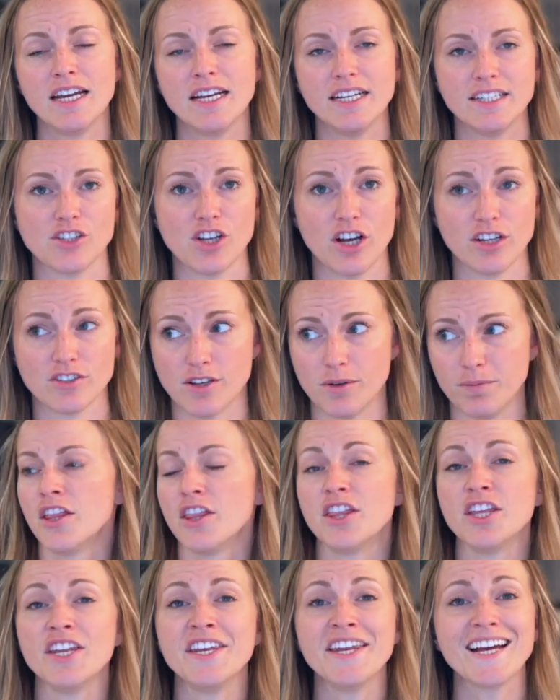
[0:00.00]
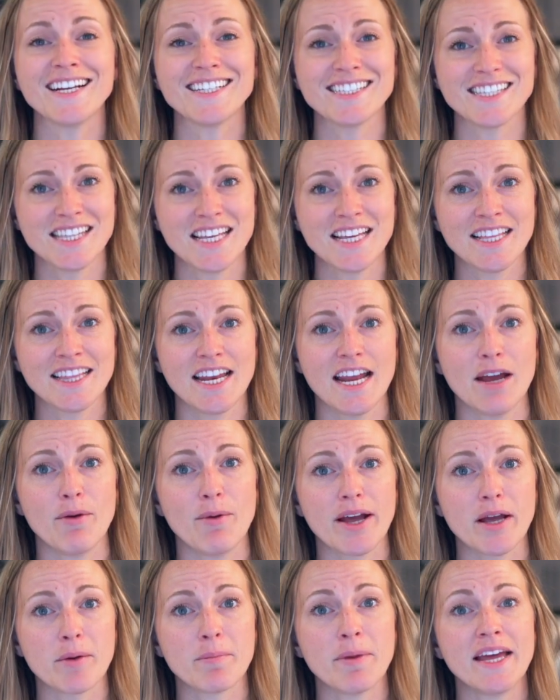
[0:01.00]
It's awesome. The next thing that I
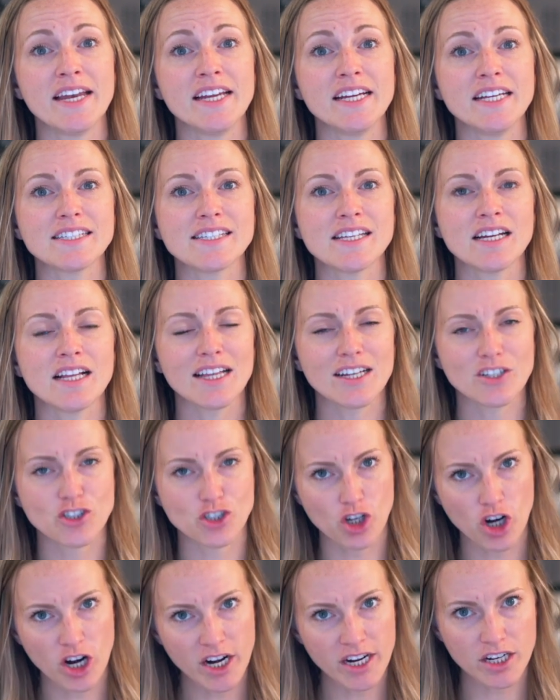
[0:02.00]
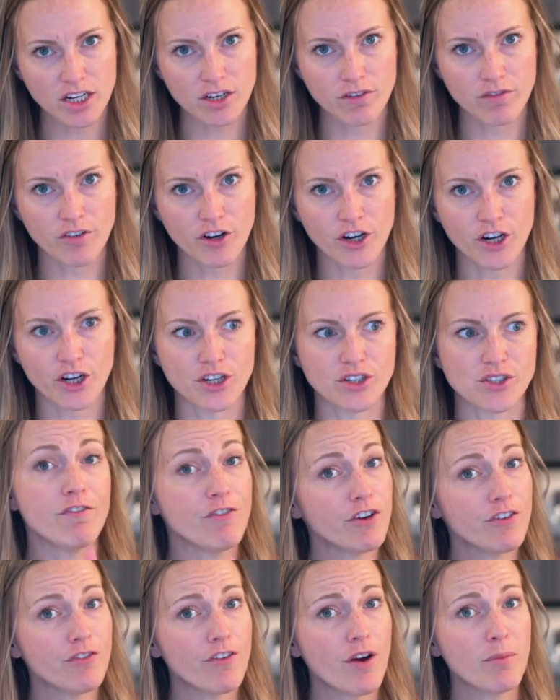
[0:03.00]
recommend is an electronic converter. If
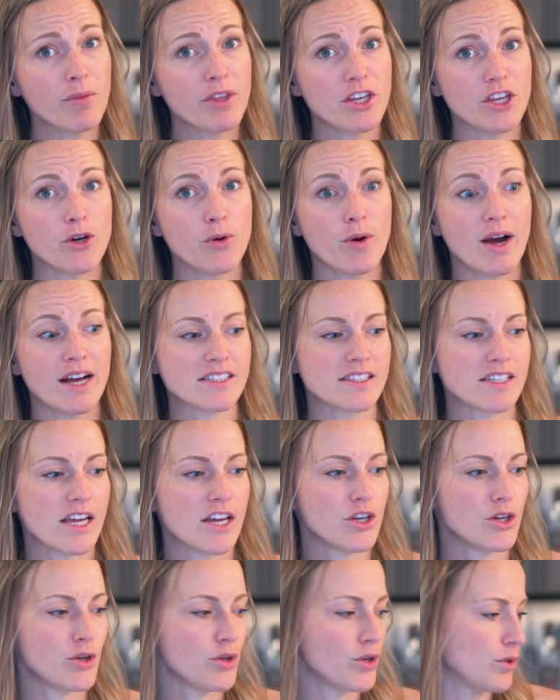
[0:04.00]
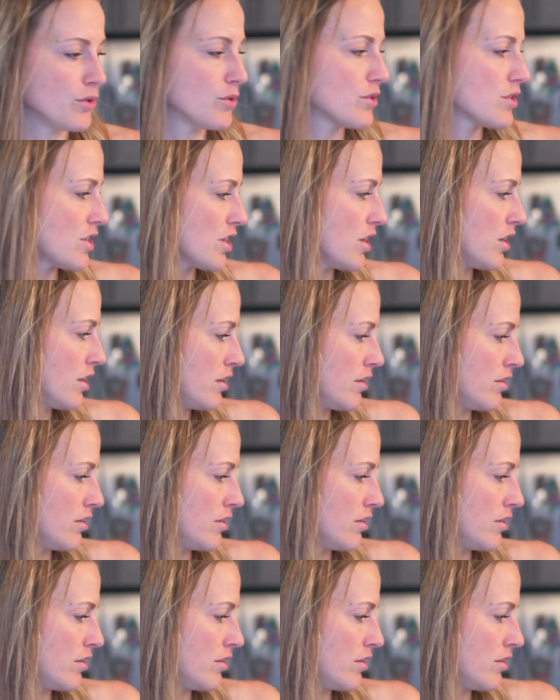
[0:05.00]
you're from the US and you use,